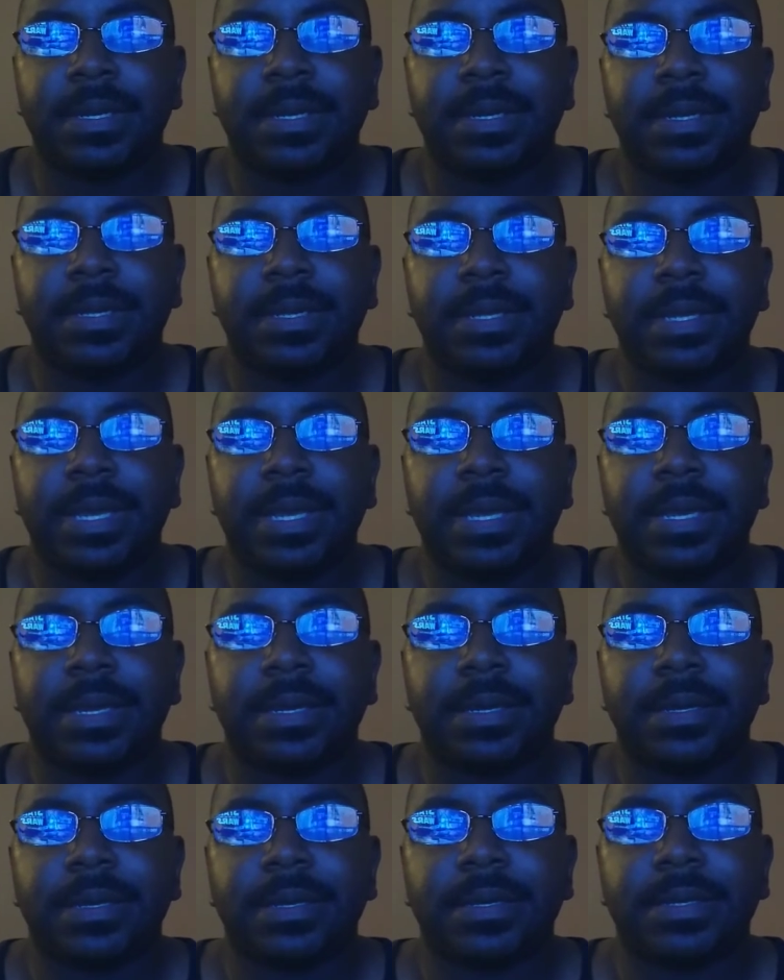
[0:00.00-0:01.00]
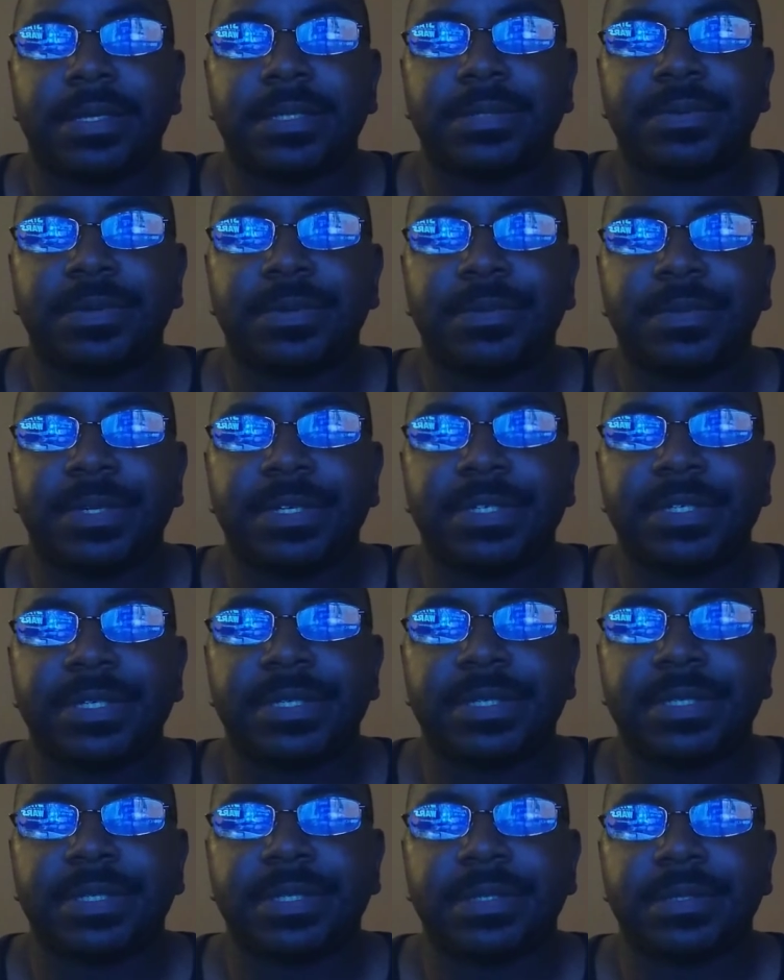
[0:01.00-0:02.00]
yeah, that's pretty much
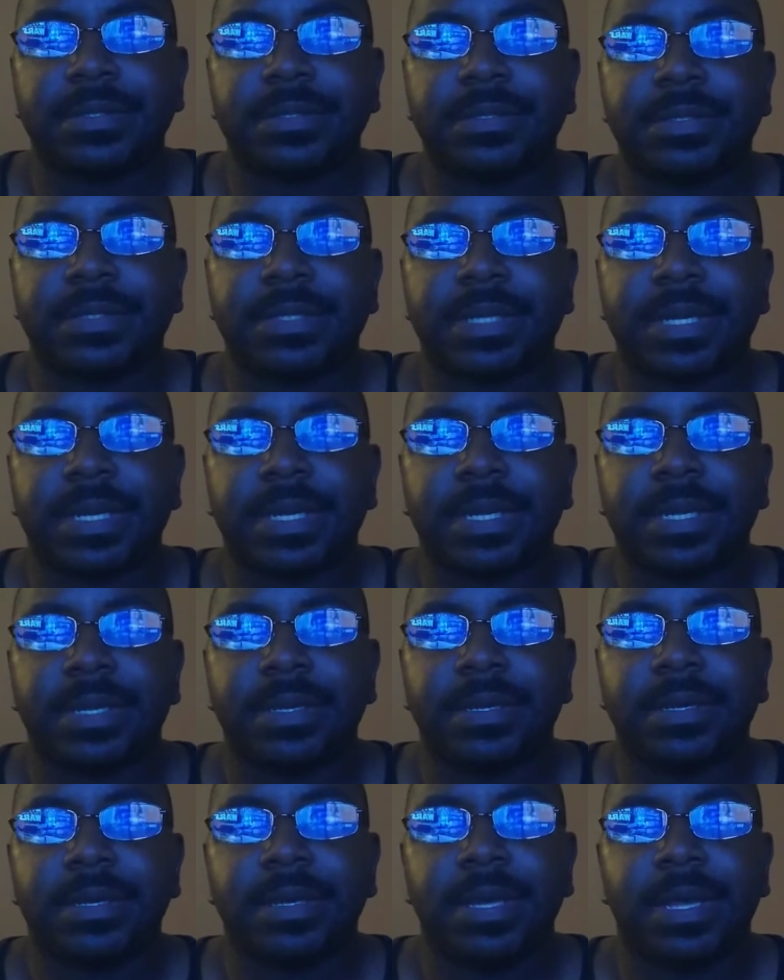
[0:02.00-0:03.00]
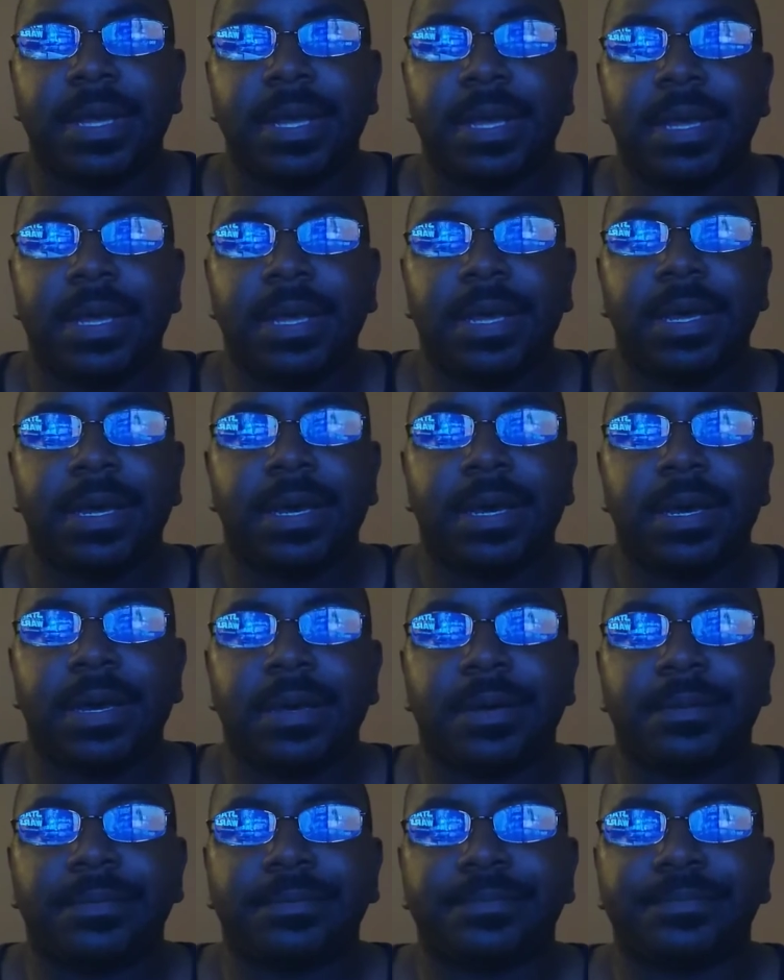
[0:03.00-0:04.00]
it. So it's
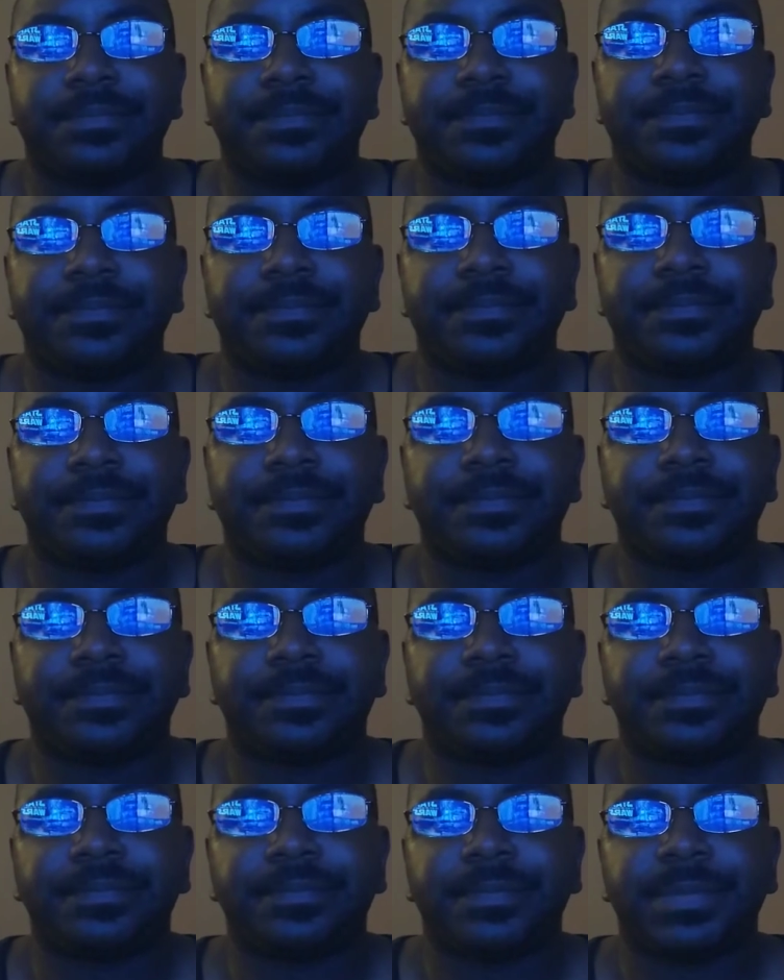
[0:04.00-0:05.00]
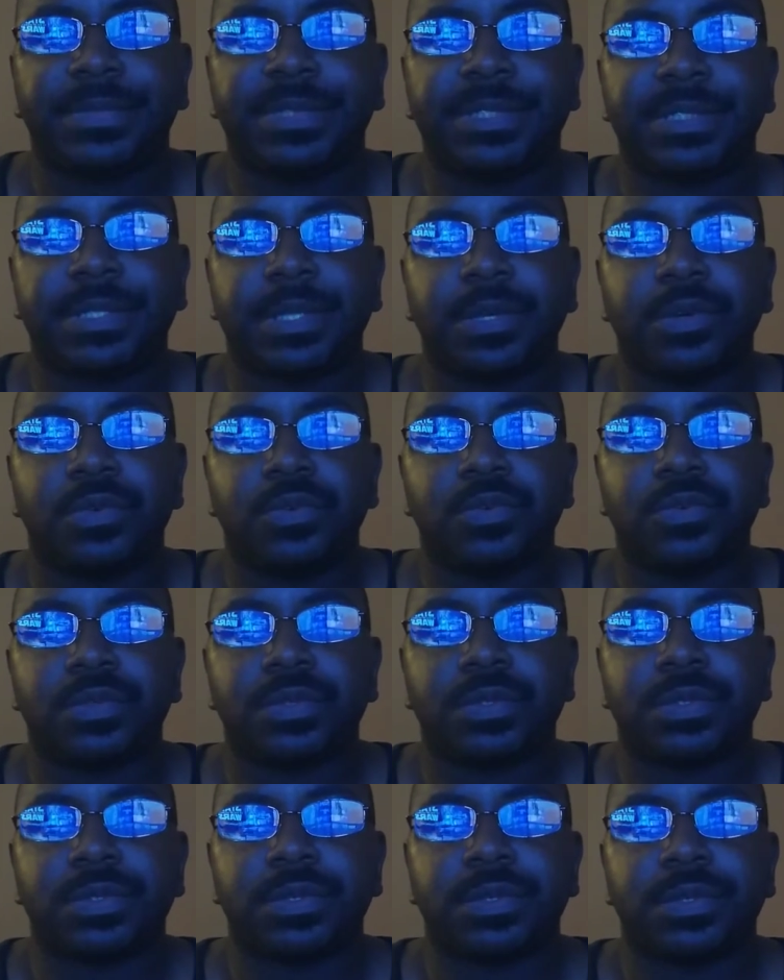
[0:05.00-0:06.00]
um, just
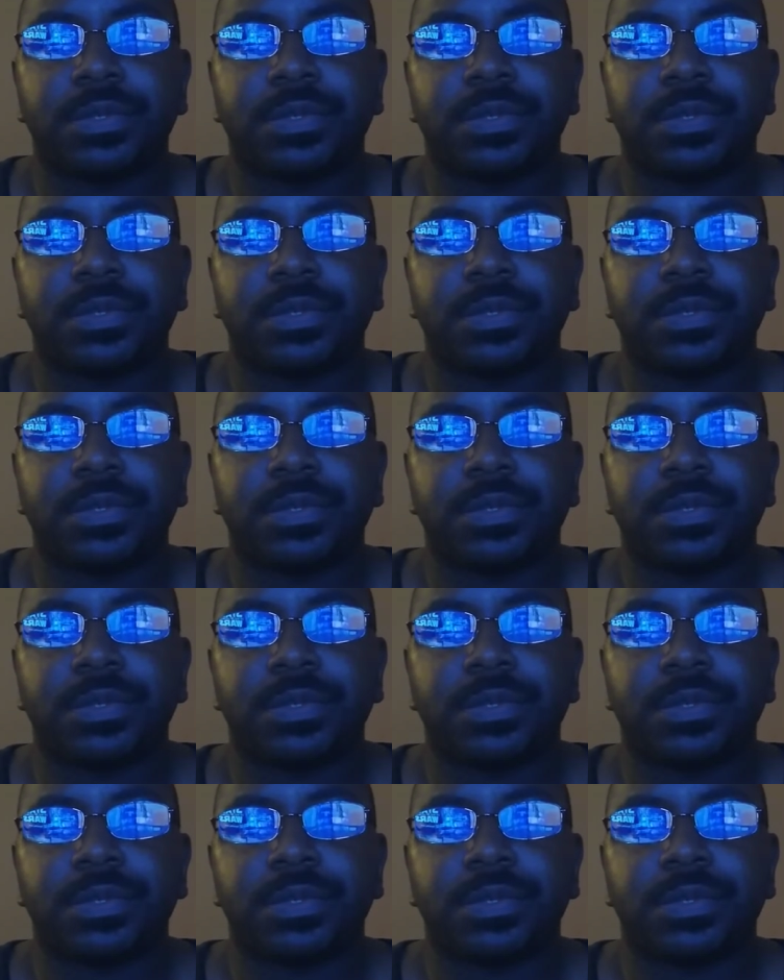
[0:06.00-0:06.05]
those